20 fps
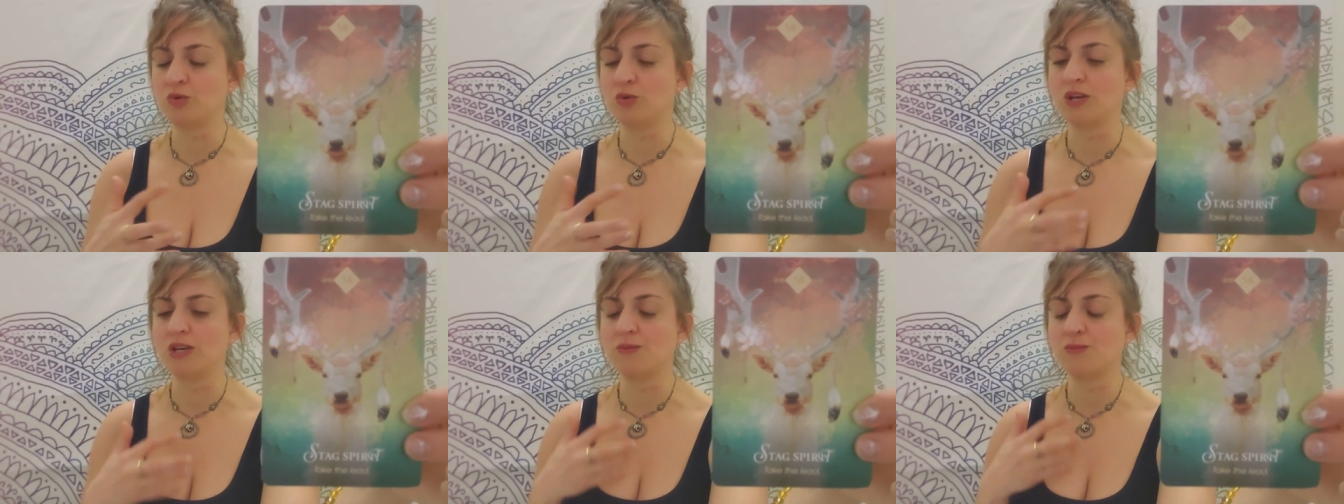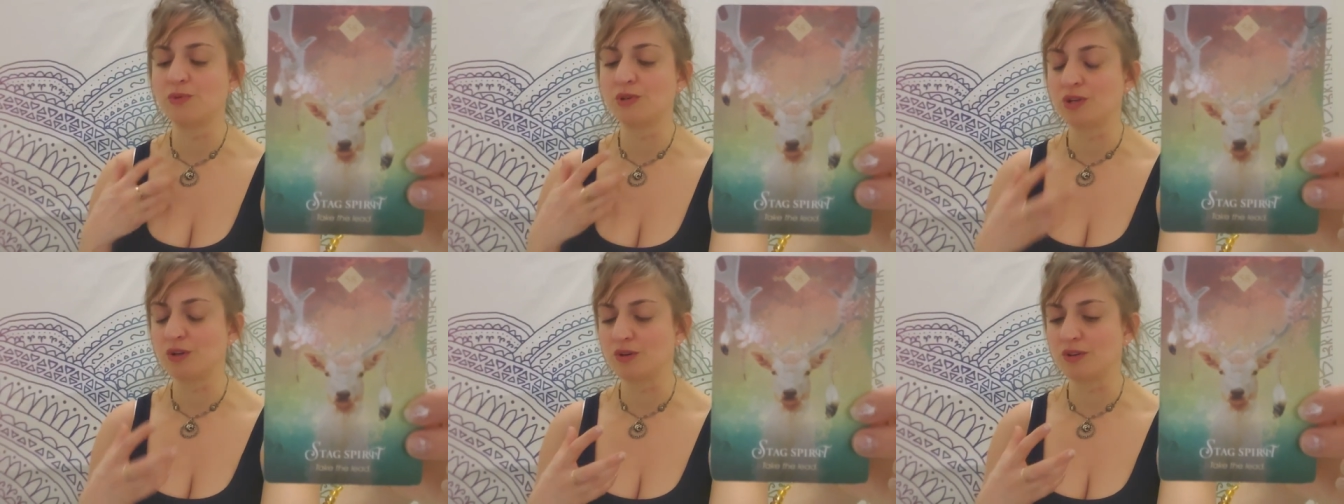
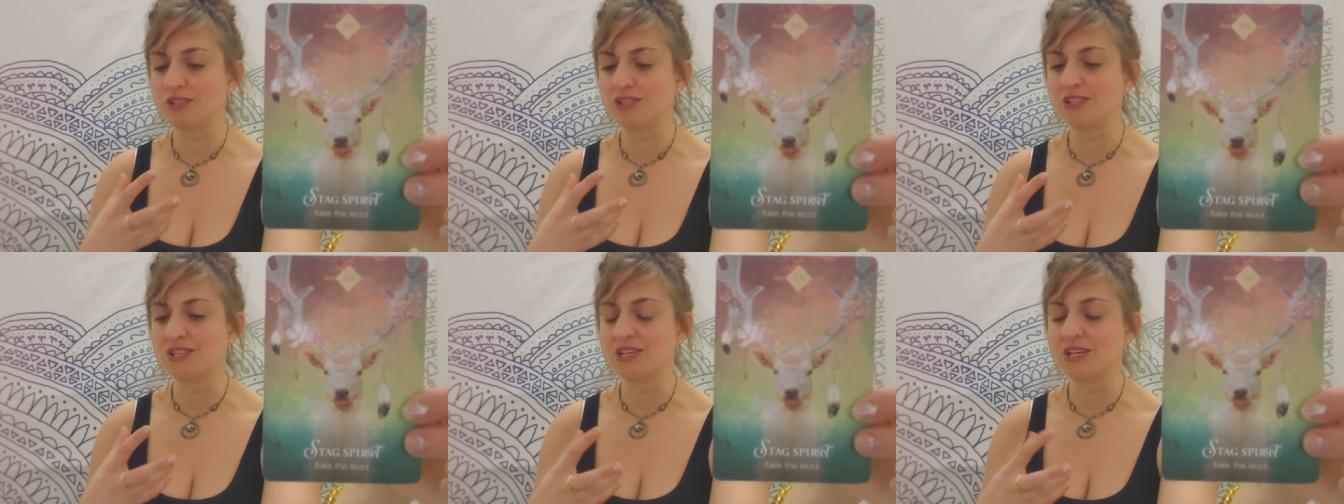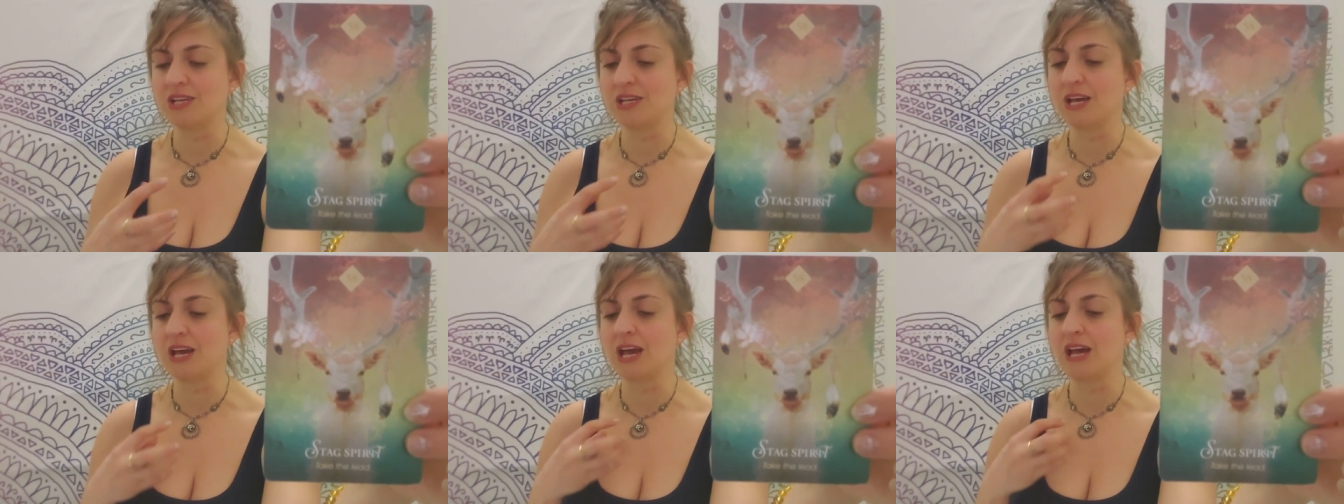great
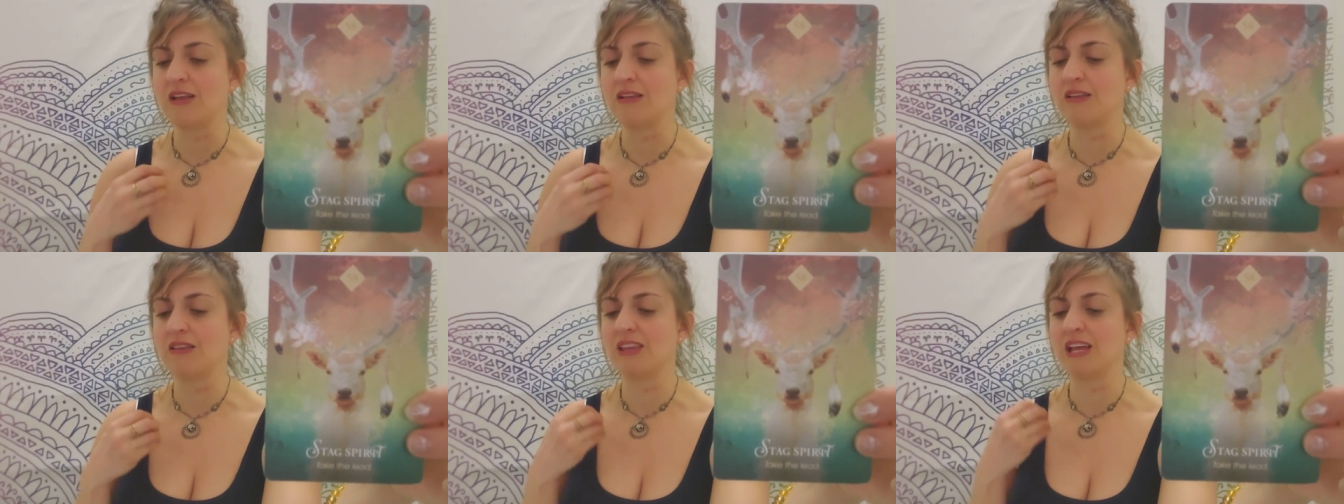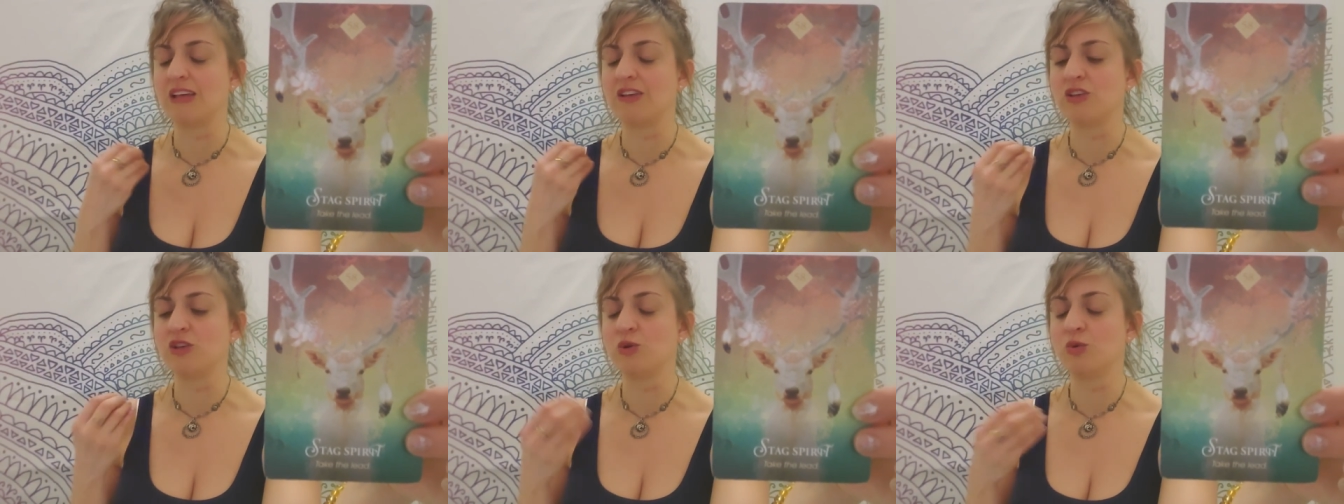purity, and
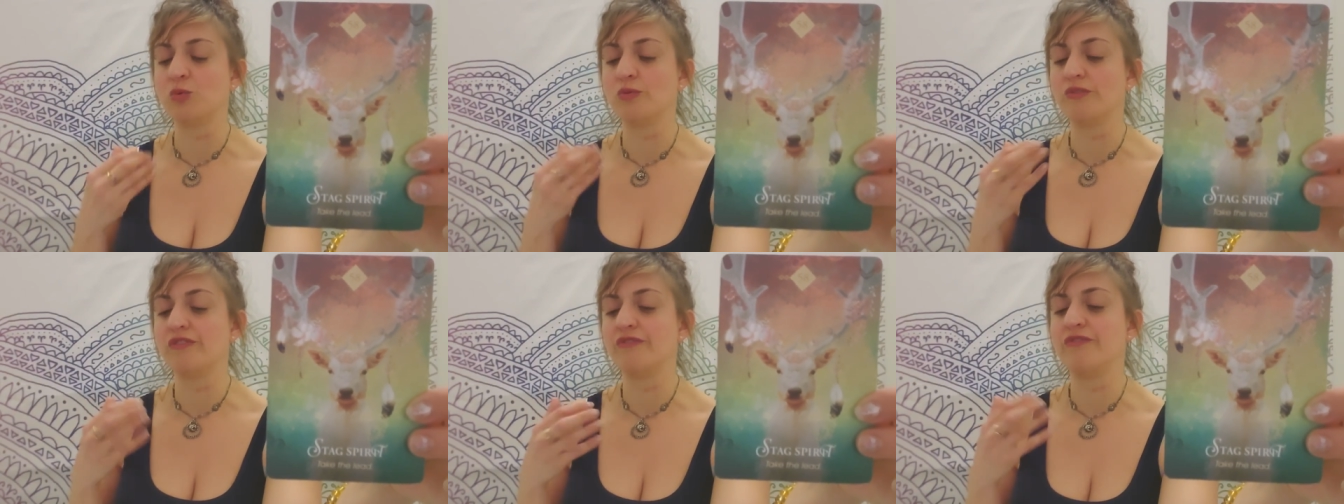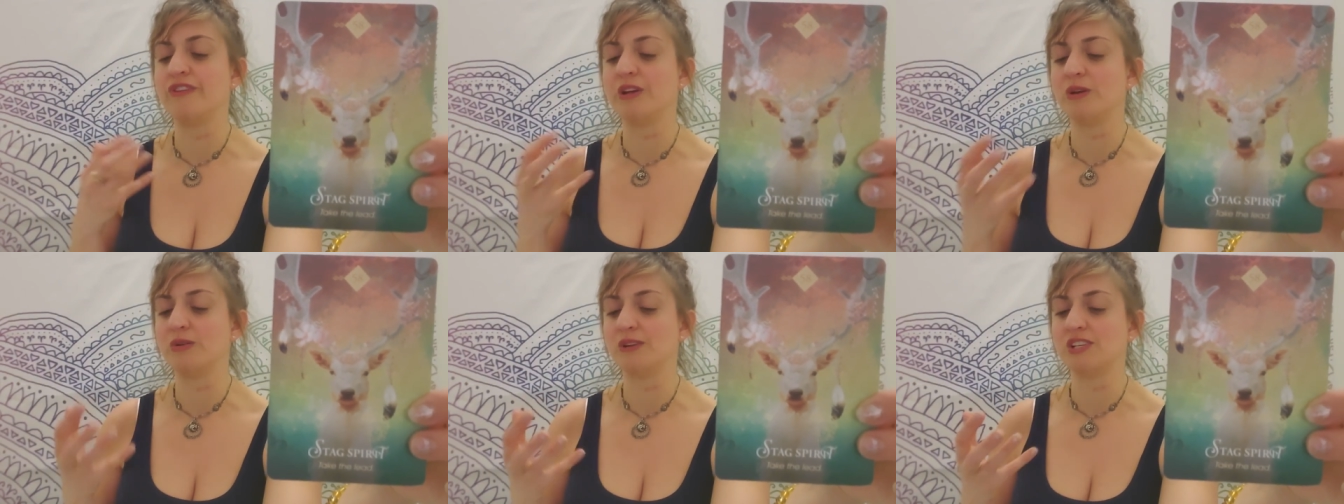that you
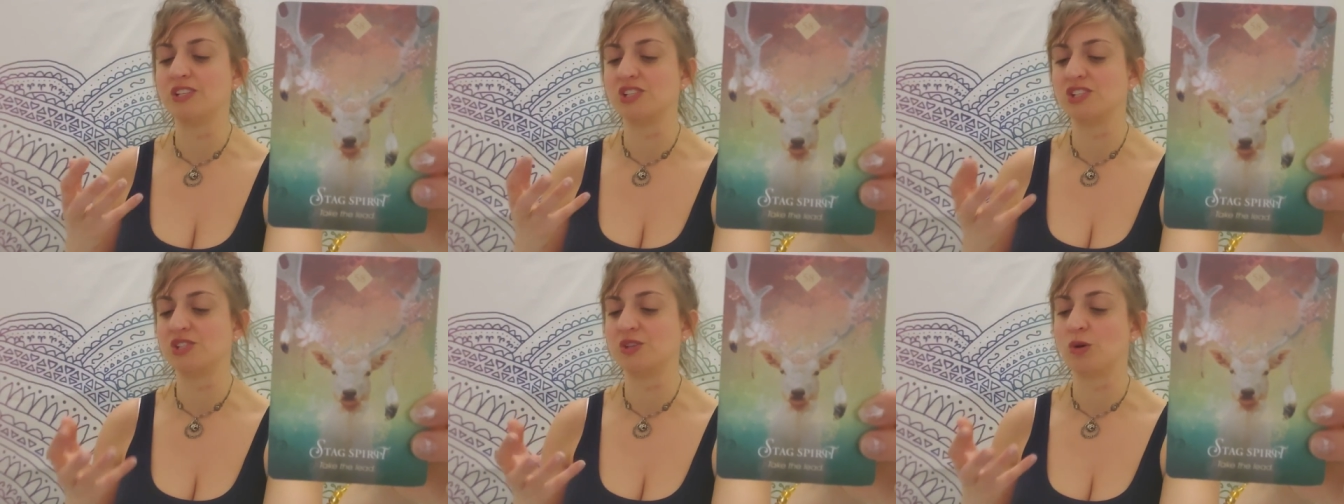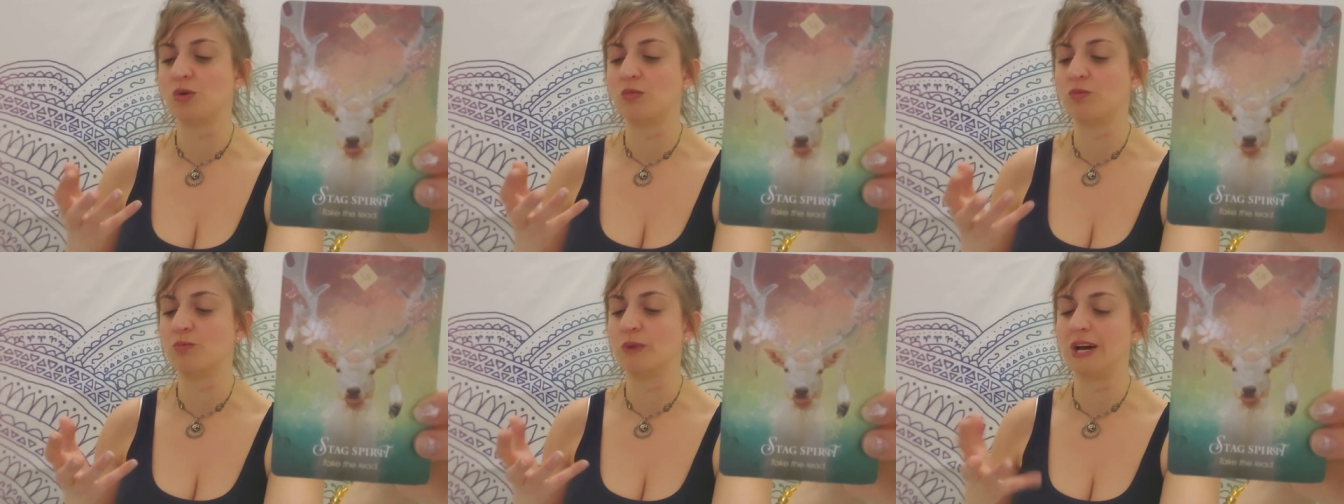revere it
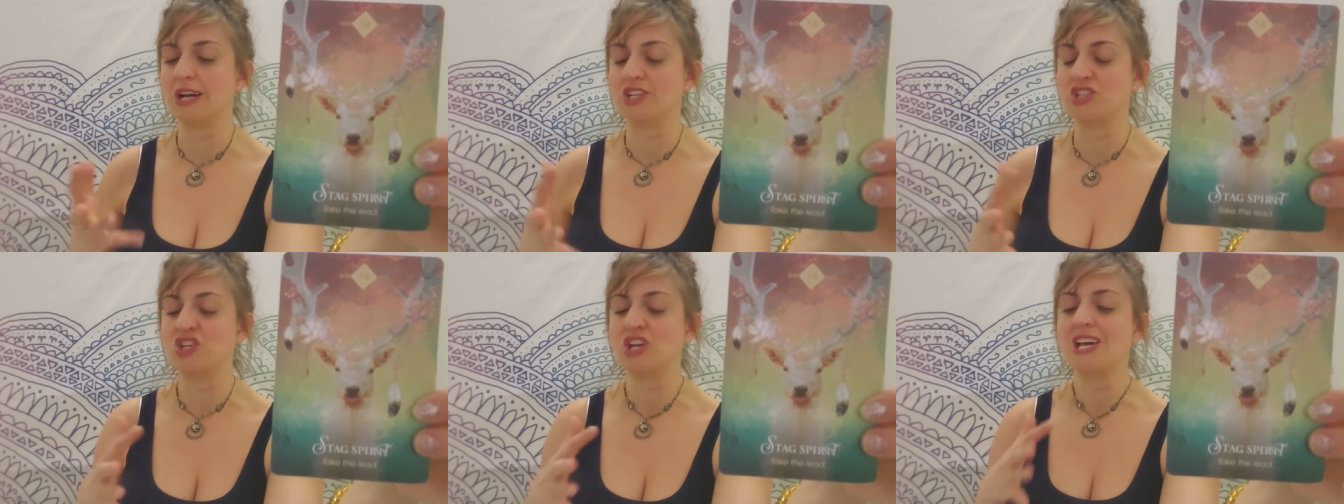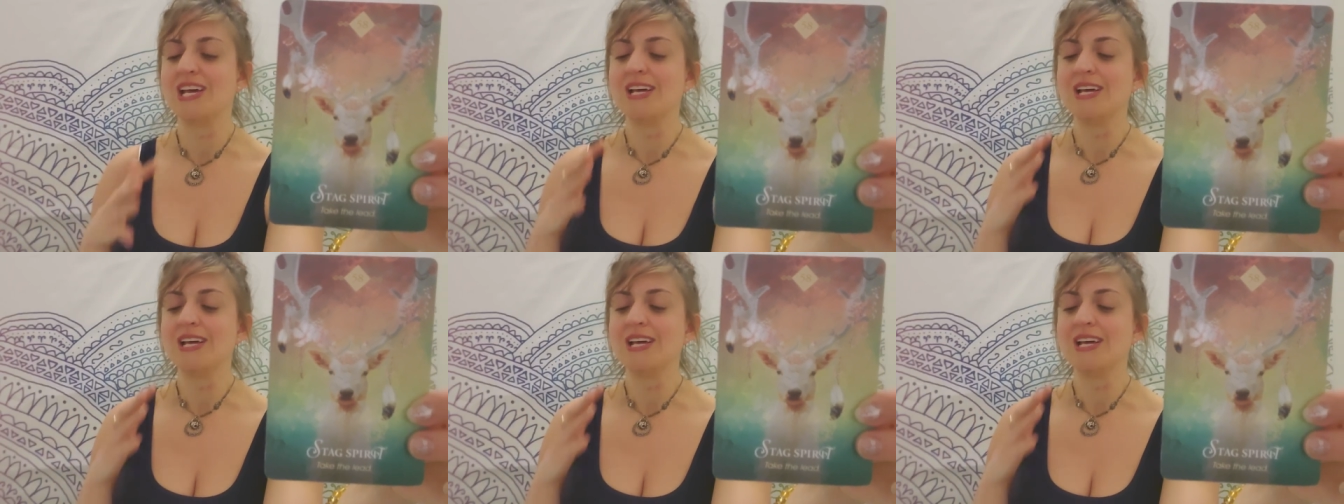so much